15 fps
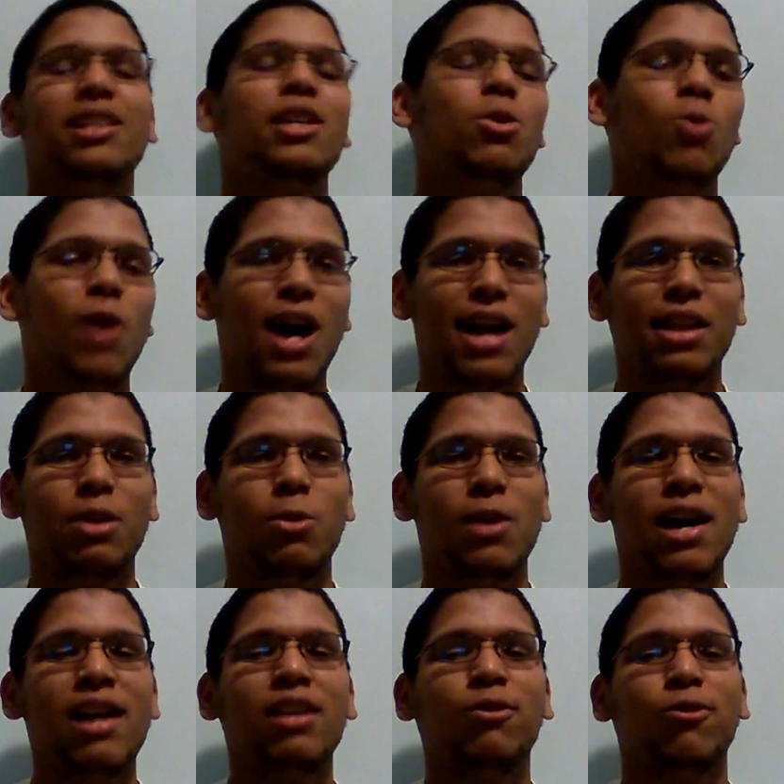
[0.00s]
see Wally
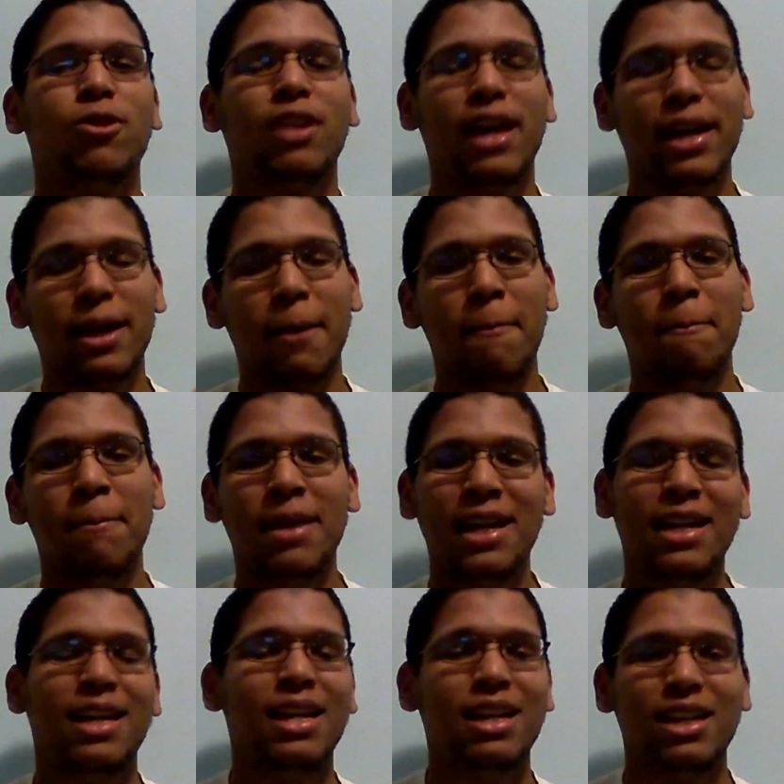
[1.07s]
West for like a
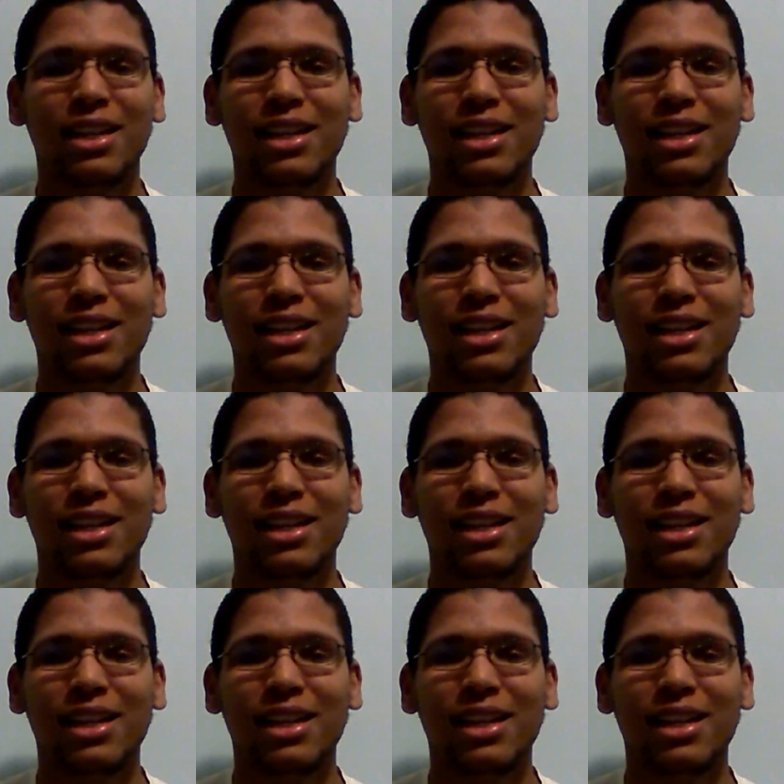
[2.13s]
minute.